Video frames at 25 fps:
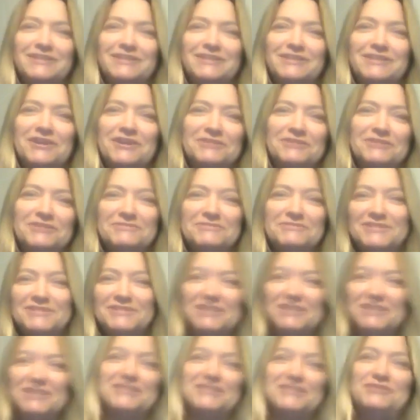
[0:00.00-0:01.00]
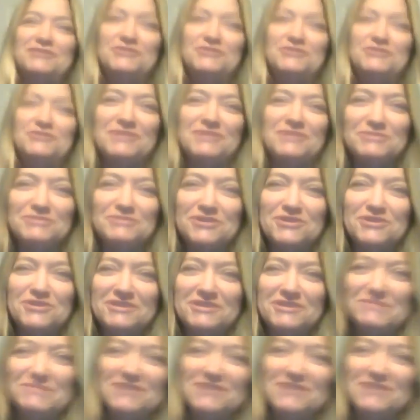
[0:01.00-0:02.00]
you know, Jesse, you know what I'm
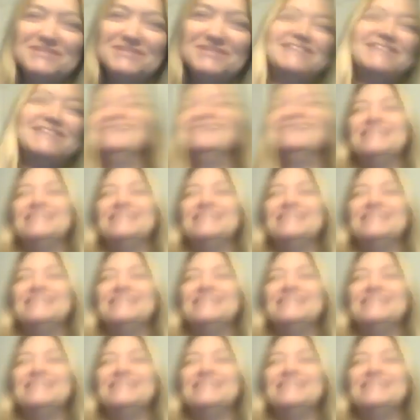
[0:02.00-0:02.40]
talking about.